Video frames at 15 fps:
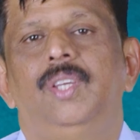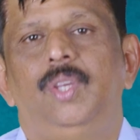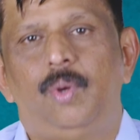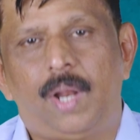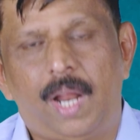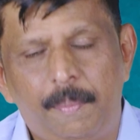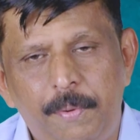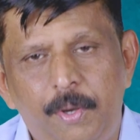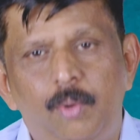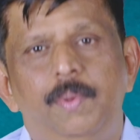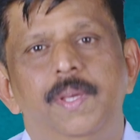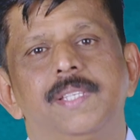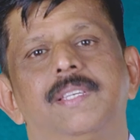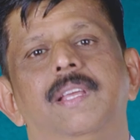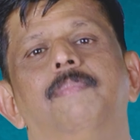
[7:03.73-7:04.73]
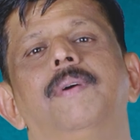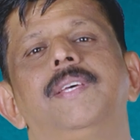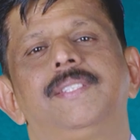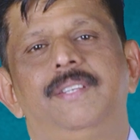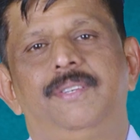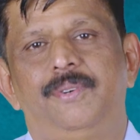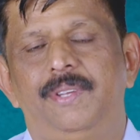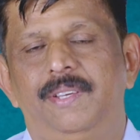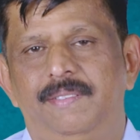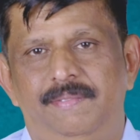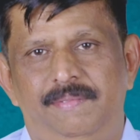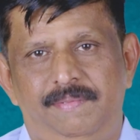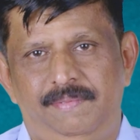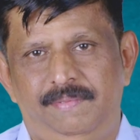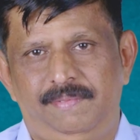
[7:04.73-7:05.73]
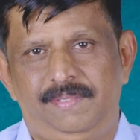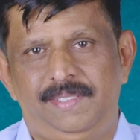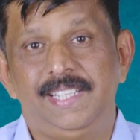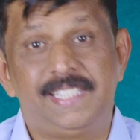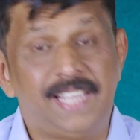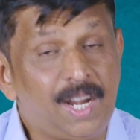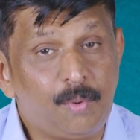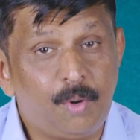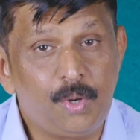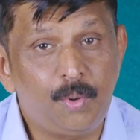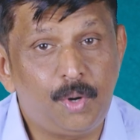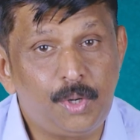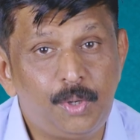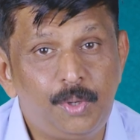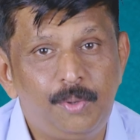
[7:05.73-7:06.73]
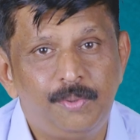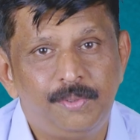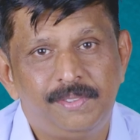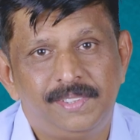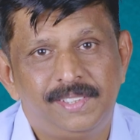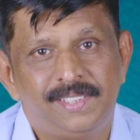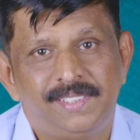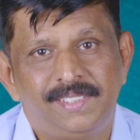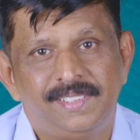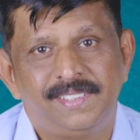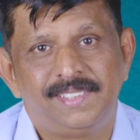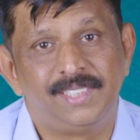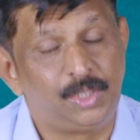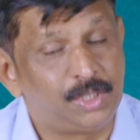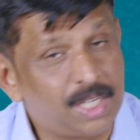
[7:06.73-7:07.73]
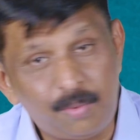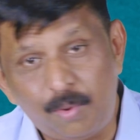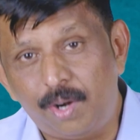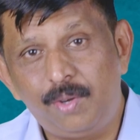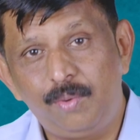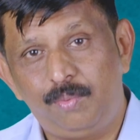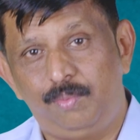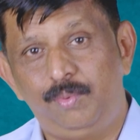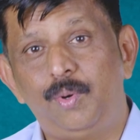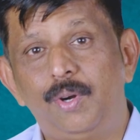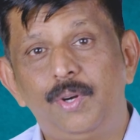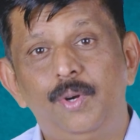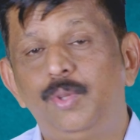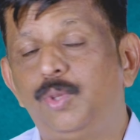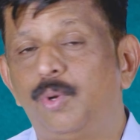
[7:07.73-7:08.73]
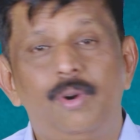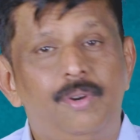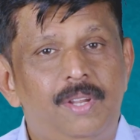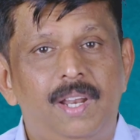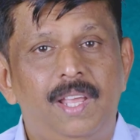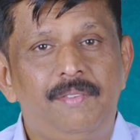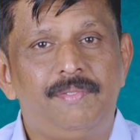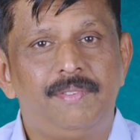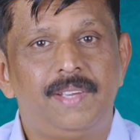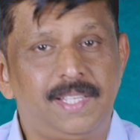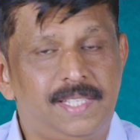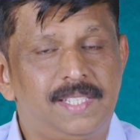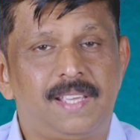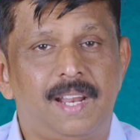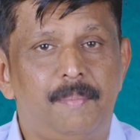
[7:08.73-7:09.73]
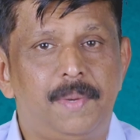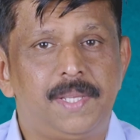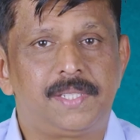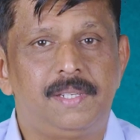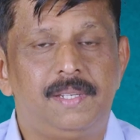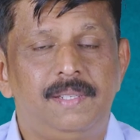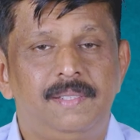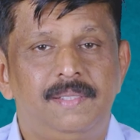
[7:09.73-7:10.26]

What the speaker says: You are happy to be a Scrum Master today. Is that what you want to do? Is that what you want to do throughout your life as a Scrum Master?